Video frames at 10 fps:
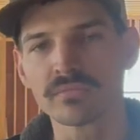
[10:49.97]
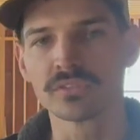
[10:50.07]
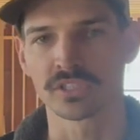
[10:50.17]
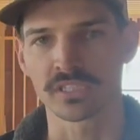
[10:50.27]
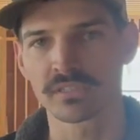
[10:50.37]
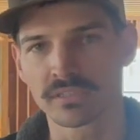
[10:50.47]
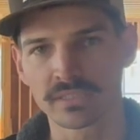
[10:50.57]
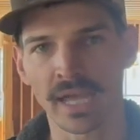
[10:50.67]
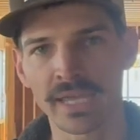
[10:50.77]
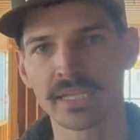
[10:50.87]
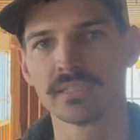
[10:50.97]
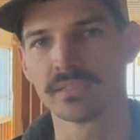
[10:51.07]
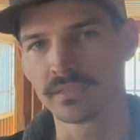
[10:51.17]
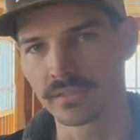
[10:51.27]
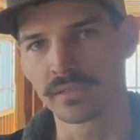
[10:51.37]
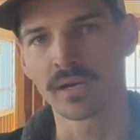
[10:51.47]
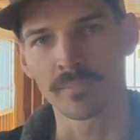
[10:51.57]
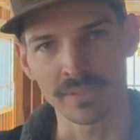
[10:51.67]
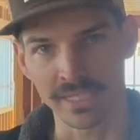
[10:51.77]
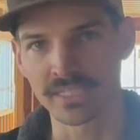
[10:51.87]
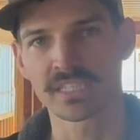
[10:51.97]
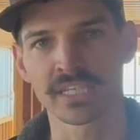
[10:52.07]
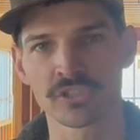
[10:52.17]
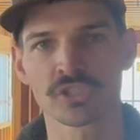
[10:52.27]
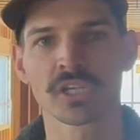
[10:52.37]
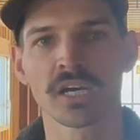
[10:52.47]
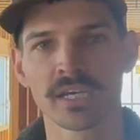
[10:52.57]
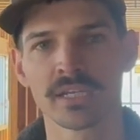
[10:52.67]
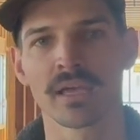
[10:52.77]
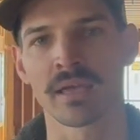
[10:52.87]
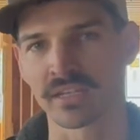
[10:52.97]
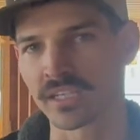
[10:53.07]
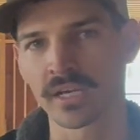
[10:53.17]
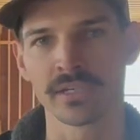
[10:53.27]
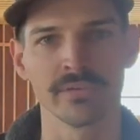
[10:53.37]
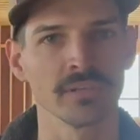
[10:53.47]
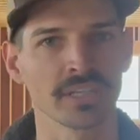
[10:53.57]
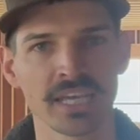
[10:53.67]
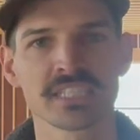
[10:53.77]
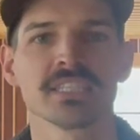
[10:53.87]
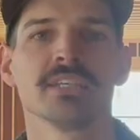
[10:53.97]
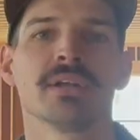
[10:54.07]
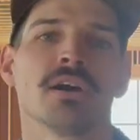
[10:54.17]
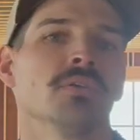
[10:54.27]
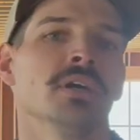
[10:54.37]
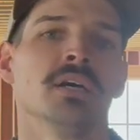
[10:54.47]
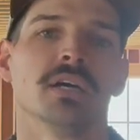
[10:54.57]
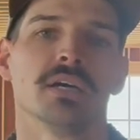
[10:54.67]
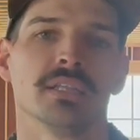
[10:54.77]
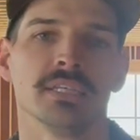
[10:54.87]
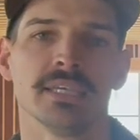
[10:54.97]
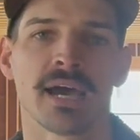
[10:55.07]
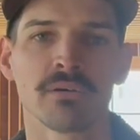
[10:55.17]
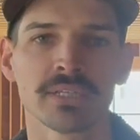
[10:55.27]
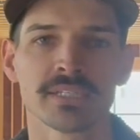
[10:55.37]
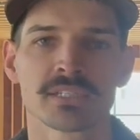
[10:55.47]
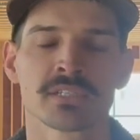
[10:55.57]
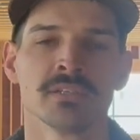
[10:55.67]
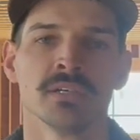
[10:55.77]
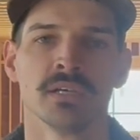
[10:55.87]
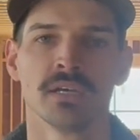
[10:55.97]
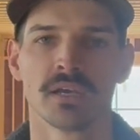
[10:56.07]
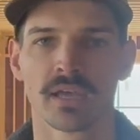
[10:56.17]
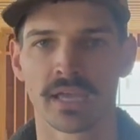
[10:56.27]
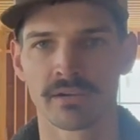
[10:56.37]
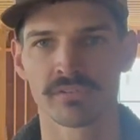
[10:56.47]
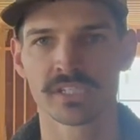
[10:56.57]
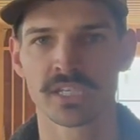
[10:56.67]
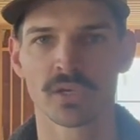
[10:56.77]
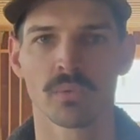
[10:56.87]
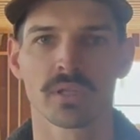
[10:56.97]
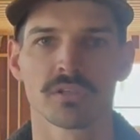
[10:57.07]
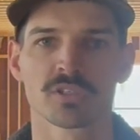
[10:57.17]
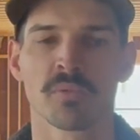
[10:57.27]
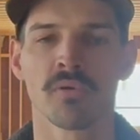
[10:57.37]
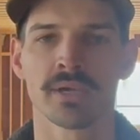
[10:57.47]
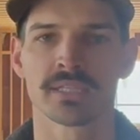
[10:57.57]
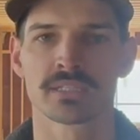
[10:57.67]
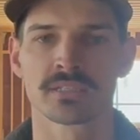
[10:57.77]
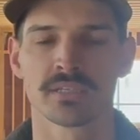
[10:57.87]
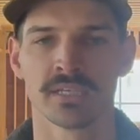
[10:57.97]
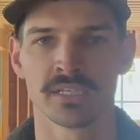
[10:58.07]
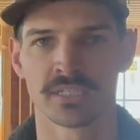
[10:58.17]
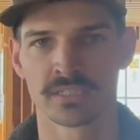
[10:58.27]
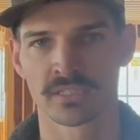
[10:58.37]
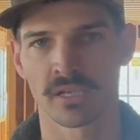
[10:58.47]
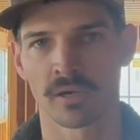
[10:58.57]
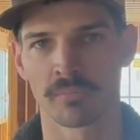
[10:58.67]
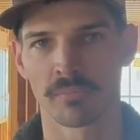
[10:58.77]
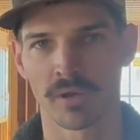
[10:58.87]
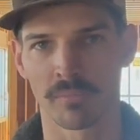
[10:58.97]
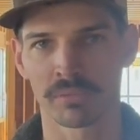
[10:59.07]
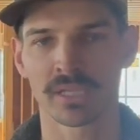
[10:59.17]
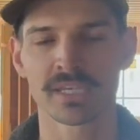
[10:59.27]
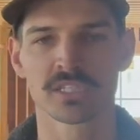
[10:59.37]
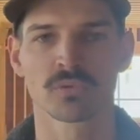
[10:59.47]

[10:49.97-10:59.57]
just tight up against each stud and cutting real nicely around the outlets. Every single one of those points is a place